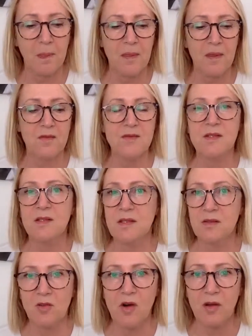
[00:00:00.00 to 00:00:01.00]
they've
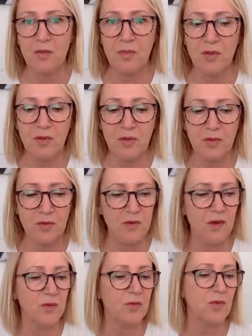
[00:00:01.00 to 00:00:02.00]
seen God move, they've